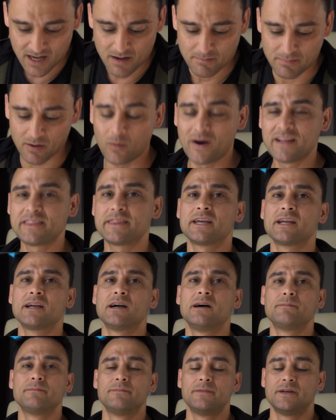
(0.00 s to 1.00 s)
one thing
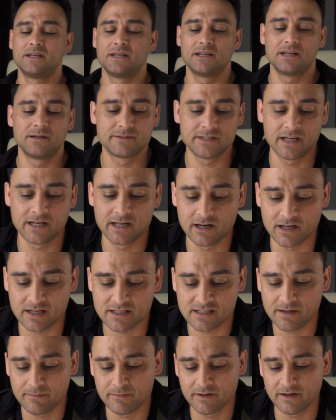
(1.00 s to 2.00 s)
I'm telling you, like,
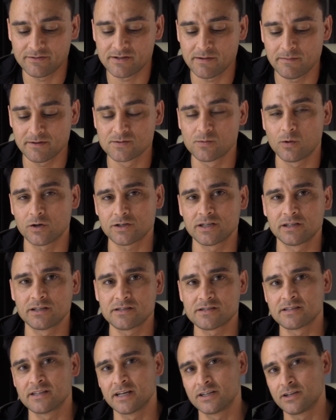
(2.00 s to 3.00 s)
if someone's watching
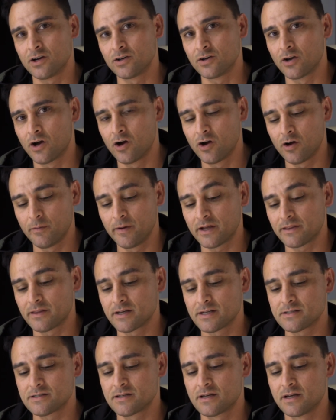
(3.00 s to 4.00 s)
this and they don't know about
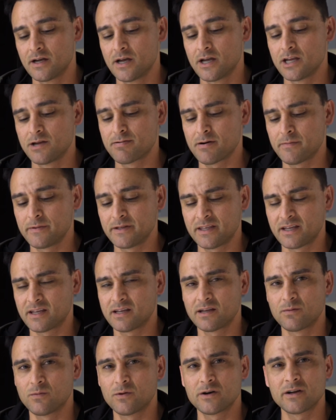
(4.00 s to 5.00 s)
this, you're probably
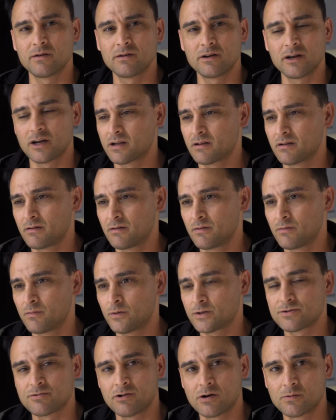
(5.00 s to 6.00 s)
thinking,
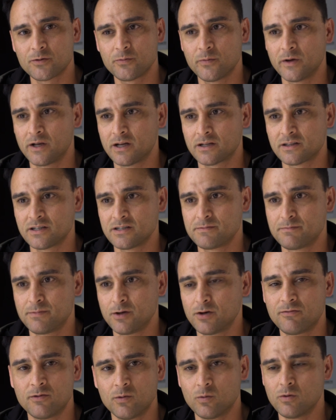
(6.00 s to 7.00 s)
what's wrong with me? Like, these
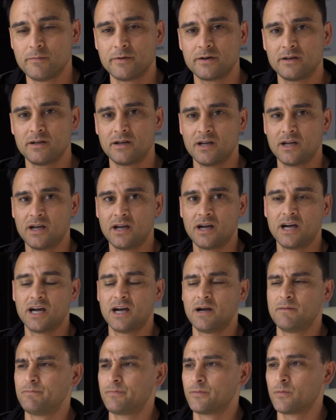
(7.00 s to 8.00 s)
beautiful women
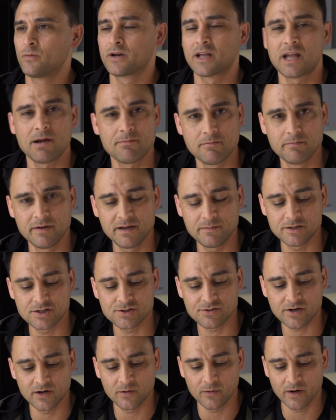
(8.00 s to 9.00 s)
want to come and meet me
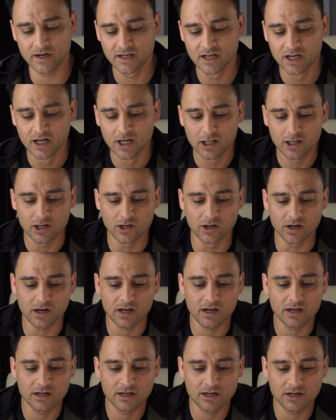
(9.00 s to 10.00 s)
straight away.
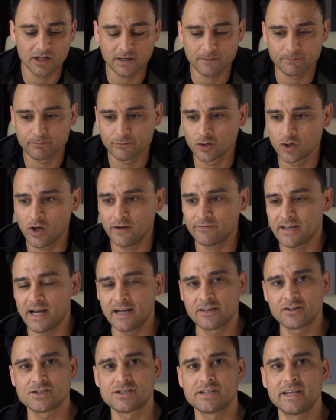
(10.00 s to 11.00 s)
Look, like, you have to
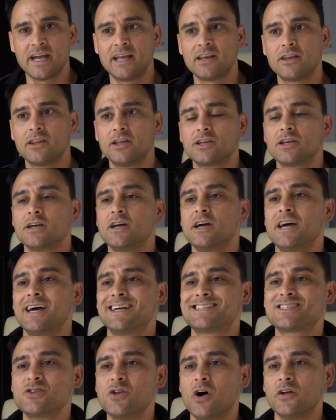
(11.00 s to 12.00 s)
understand that
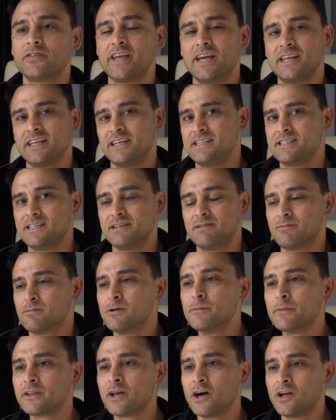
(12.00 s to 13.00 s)
it's not that easy.
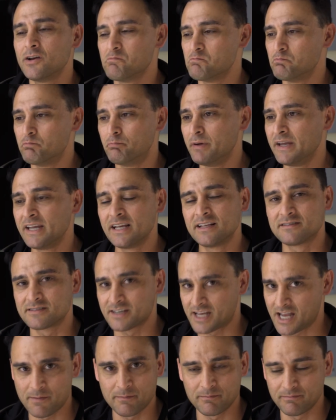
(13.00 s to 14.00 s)
Women don't beg
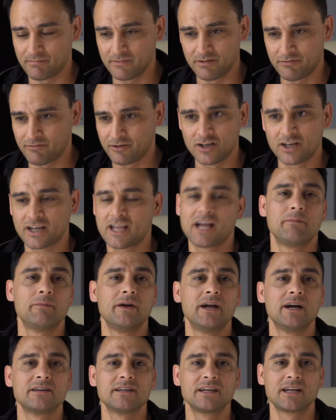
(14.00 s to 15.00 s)
for you to come
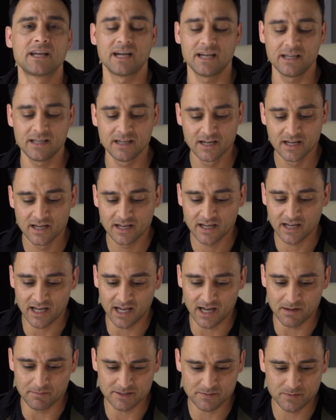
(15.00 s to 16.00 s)
out, okay?
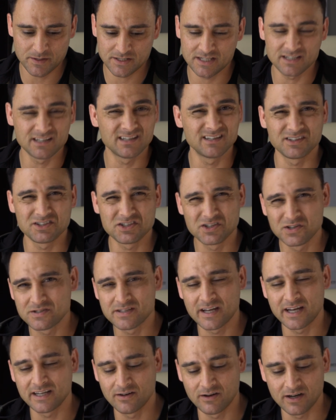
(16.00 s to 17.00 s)
Especially
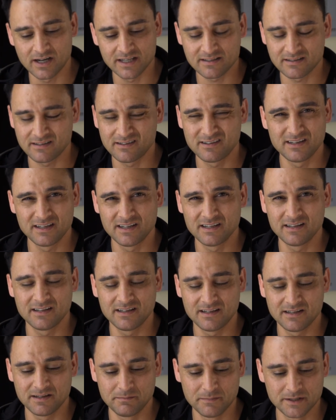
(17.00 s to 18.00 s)
Tuesday night,
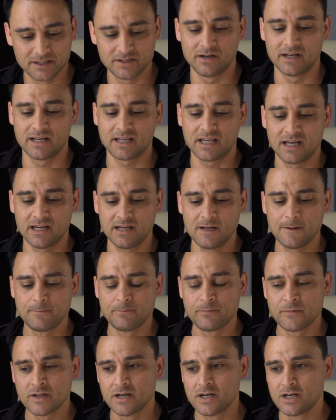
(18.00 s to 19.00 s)
at midnight, okay?
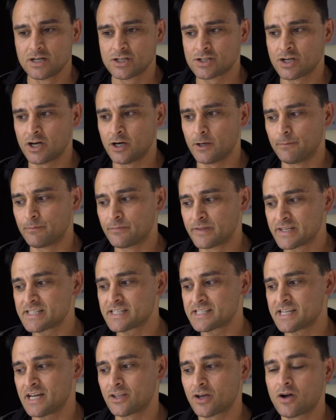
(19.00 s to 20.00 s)
So this
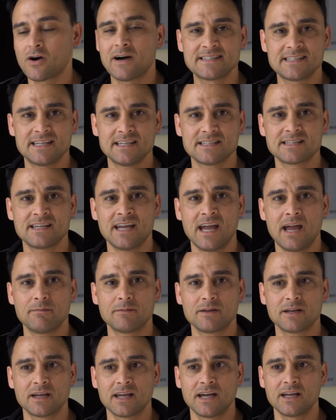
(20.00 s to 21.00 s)
is how the guys get
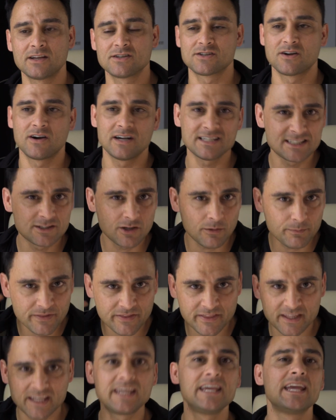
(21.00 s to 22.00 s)
scammed, okay? Because guys stop
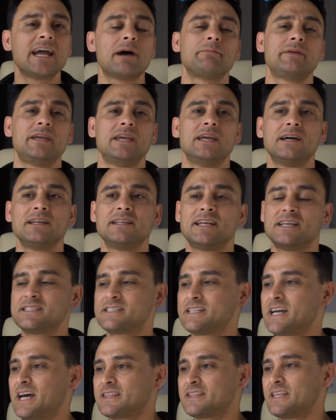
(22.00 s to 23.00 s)
thinking up here and they
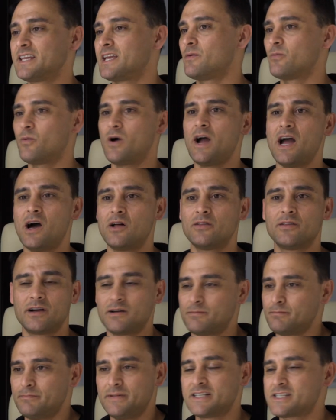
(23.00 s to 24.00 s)
start thinking,
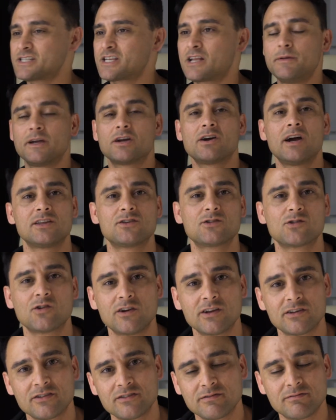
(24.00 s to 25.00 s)
wow, man, it's going to be a great story
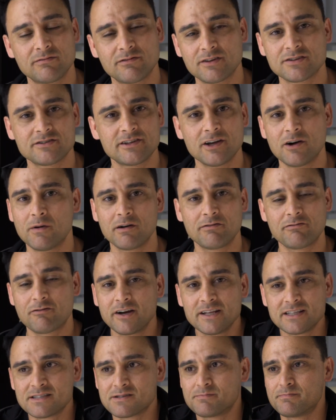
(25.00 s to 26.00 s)
to tell my
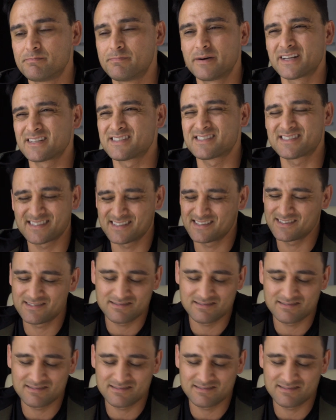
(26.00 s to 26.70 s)
friends. But it's